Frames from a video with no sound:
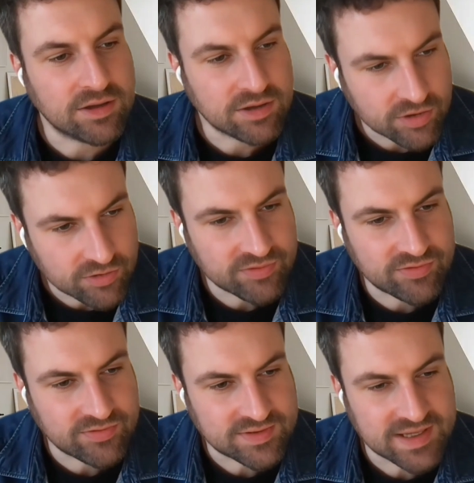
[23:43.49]

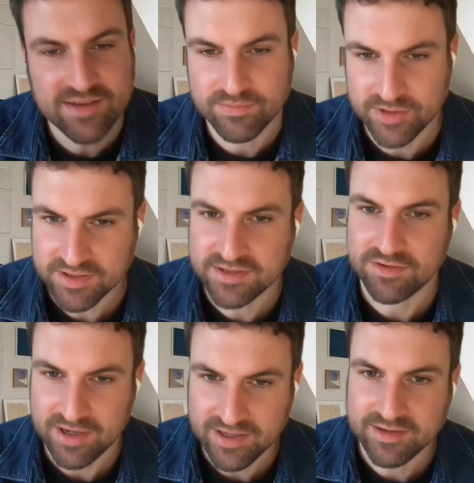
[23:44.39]
love Dave
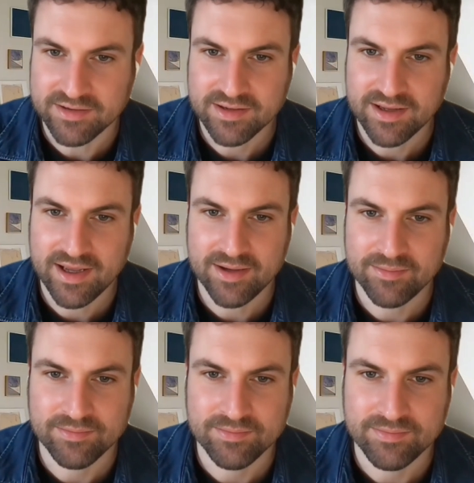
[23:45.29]
Mearn's writing.
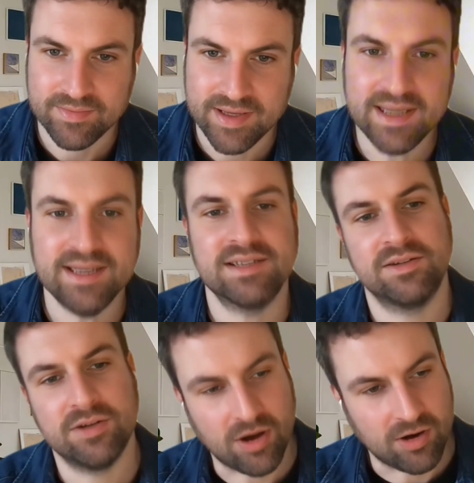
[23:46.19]
He's
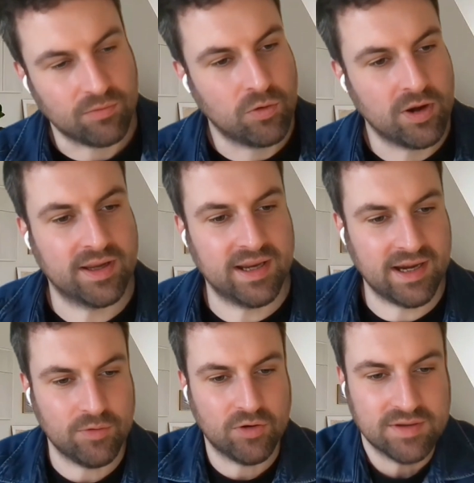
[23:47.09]
not working
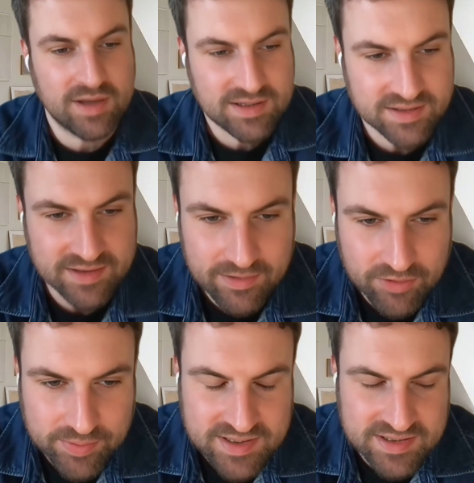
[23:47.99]
anymore as a
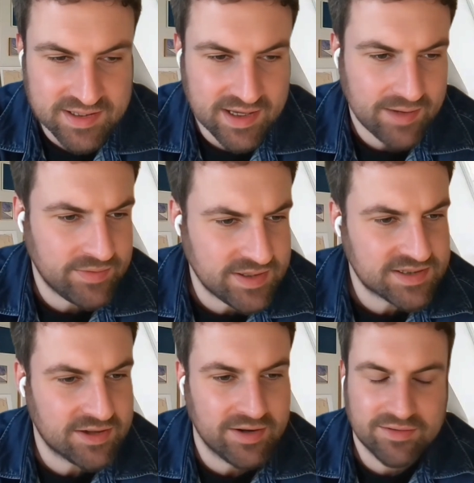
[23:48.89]
therapist.
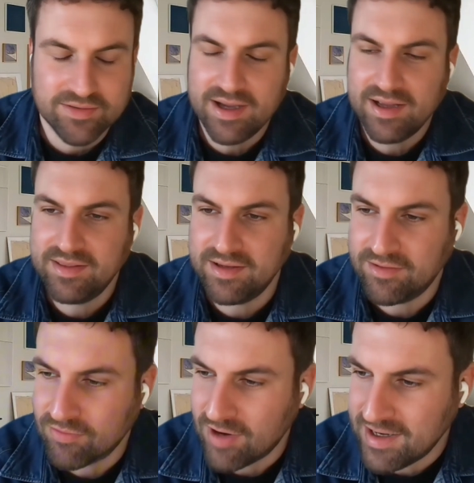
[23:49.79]
He's started, I
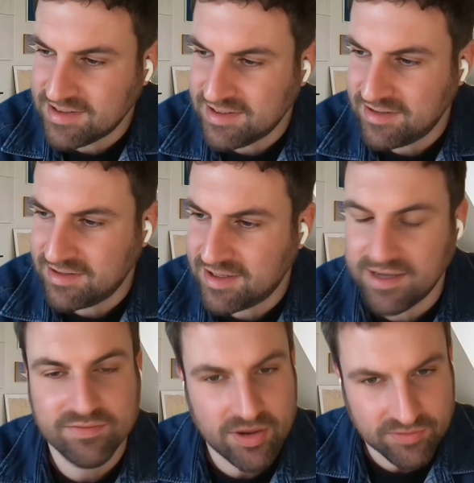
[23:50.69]
think, writing
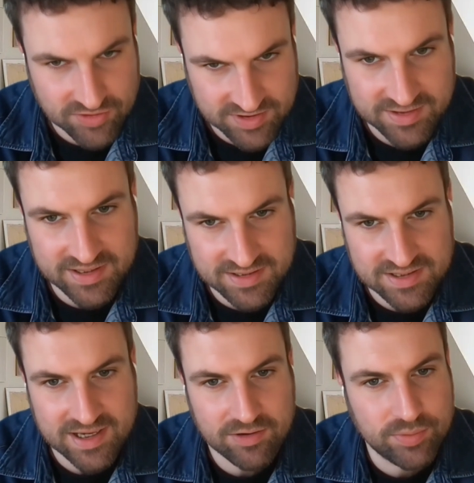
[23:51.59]
kind of novels and
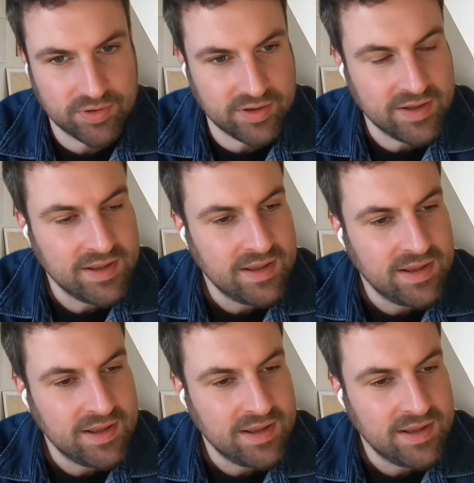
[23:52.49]
things now, but